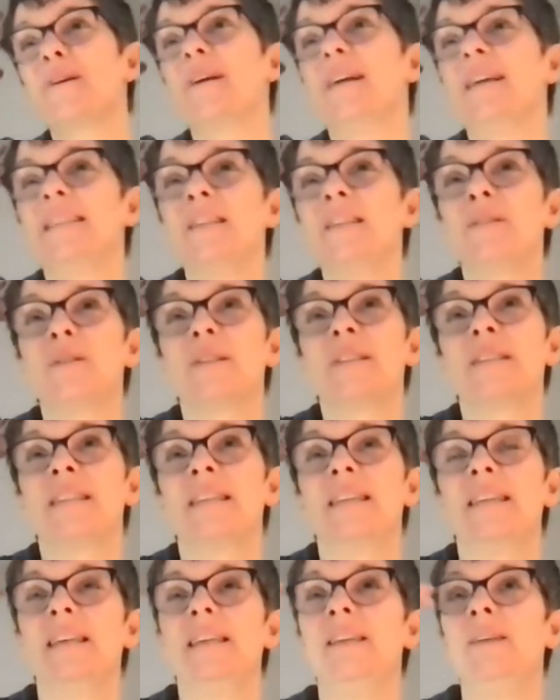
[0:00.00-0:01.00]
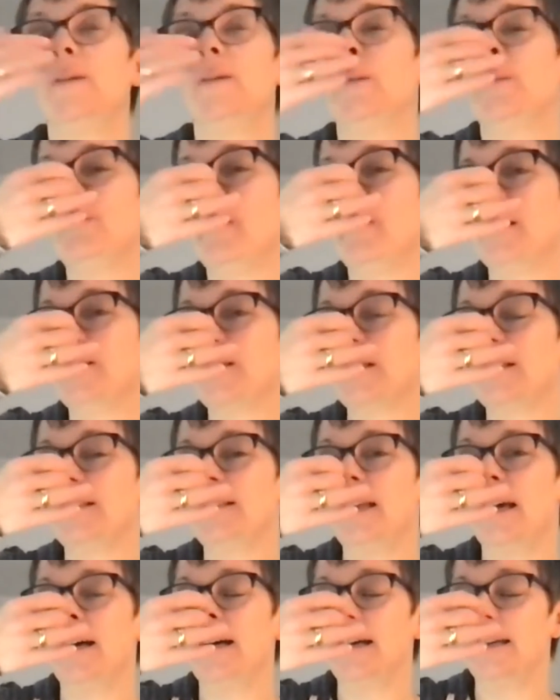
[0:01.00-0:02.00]
It's interesting. You mentioned
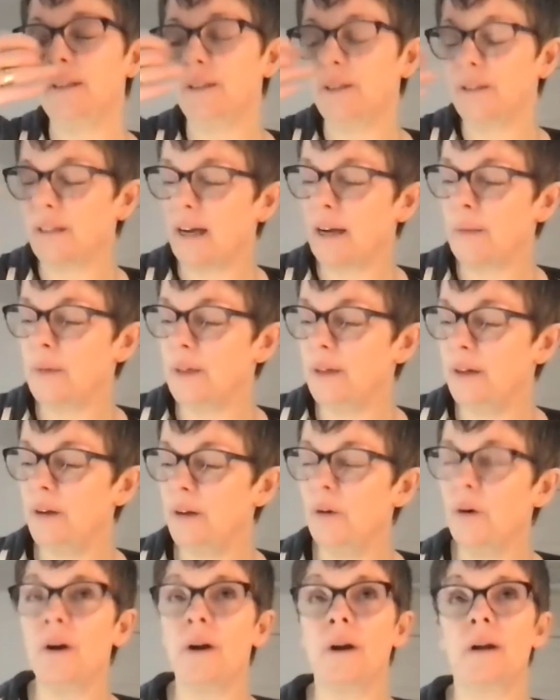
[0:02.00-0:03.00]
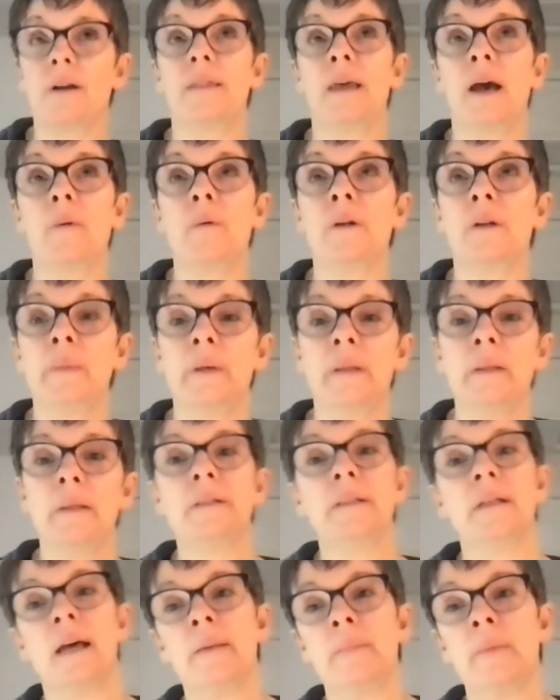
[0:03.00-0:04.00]
your time in New York. That would have been the
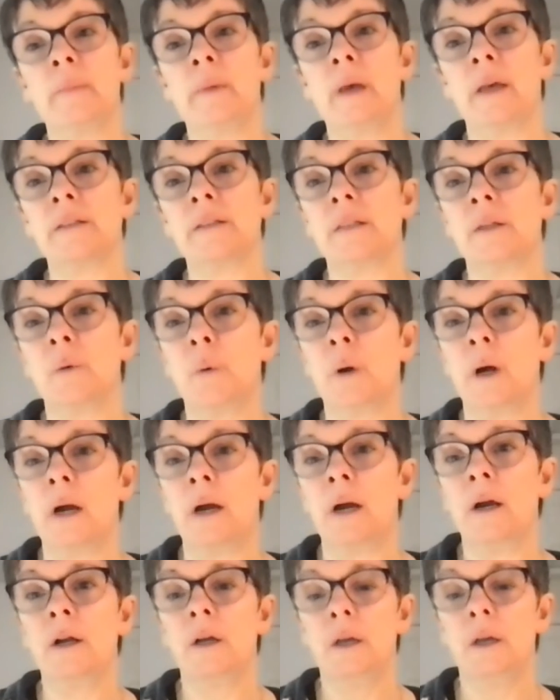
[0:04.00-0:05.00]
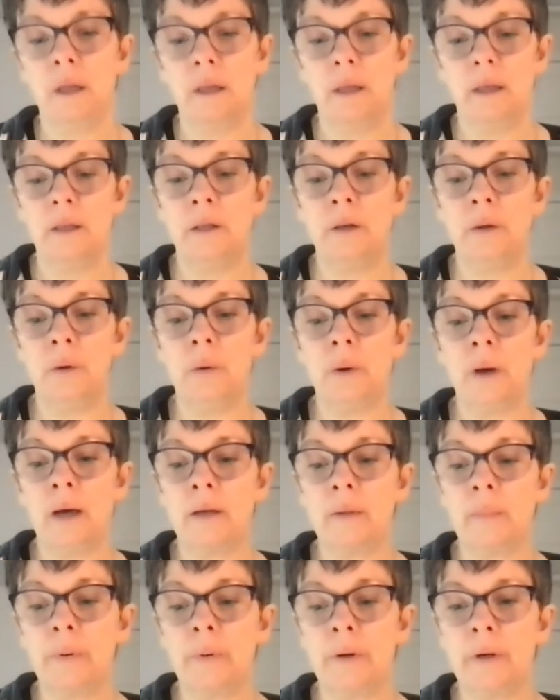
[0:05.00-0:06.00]
time, I'm guessing, where you had a
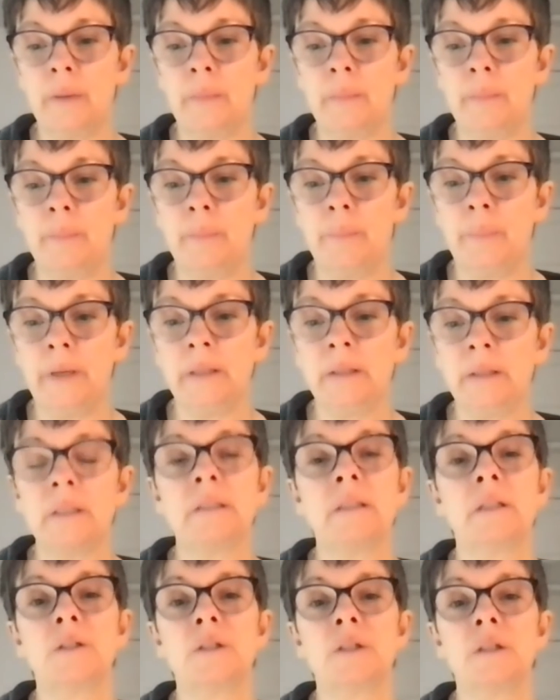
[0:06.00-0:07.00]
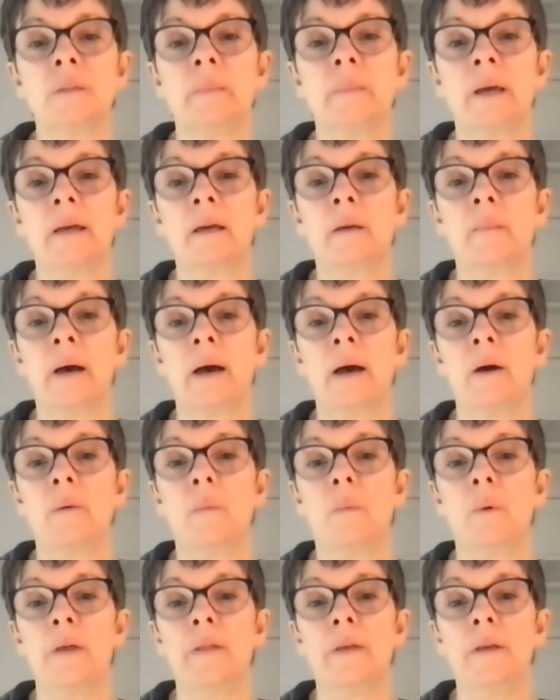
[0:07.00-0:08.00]
pretty big decision to make about
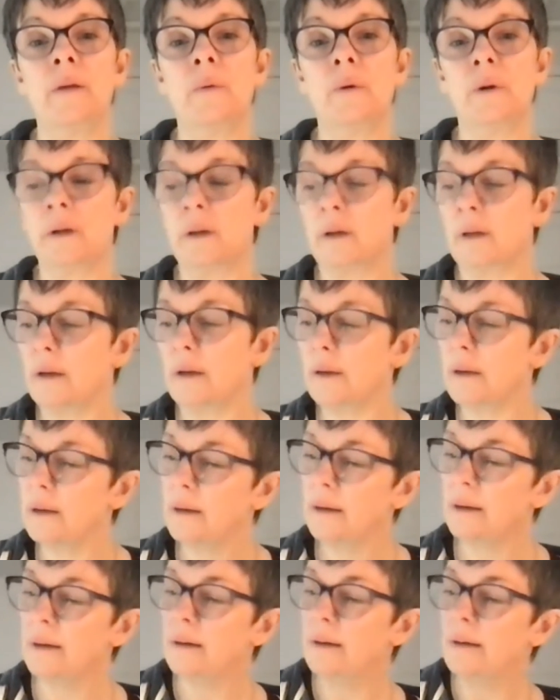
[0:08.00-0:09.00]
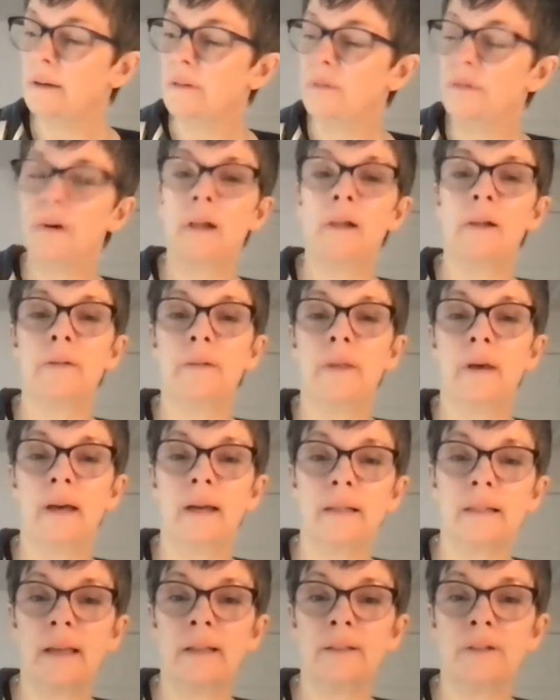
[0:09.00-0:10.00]
whether you were going to follow
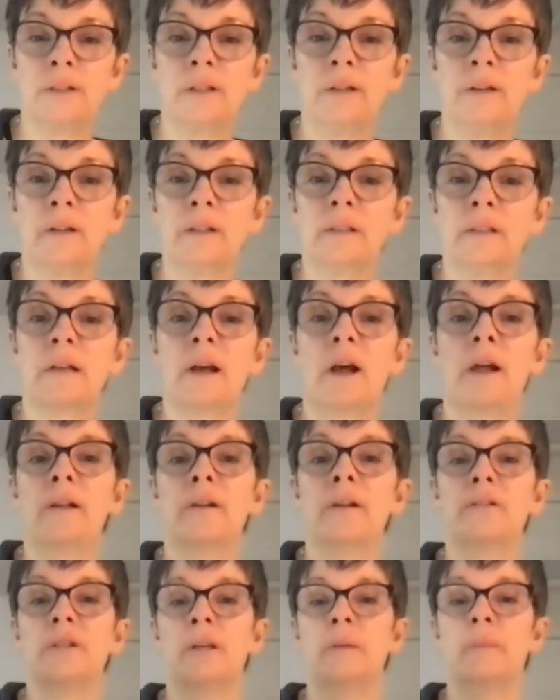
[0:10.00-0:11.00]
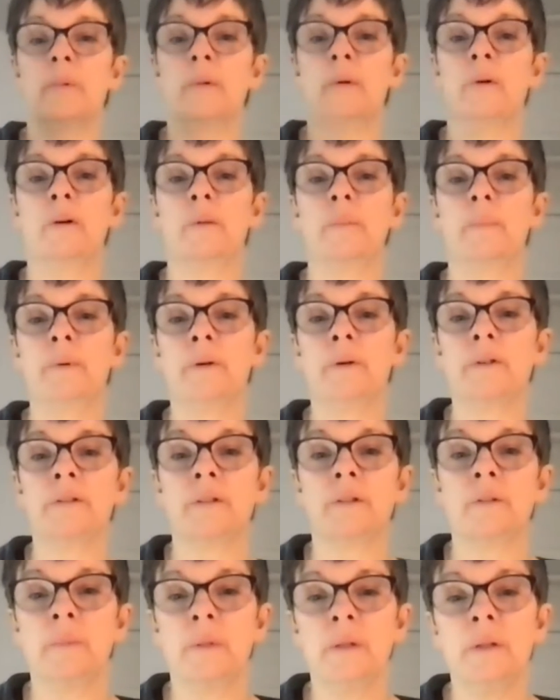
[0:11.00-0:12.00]
that engineering scholarship or
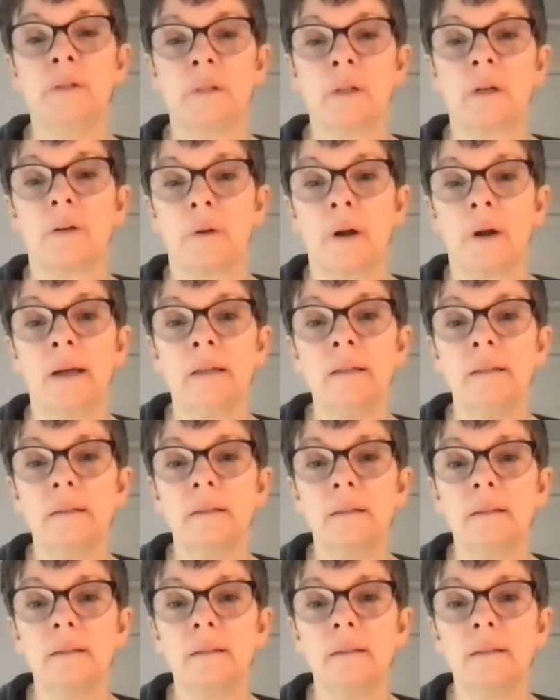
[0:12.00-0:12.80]
pursue music, right?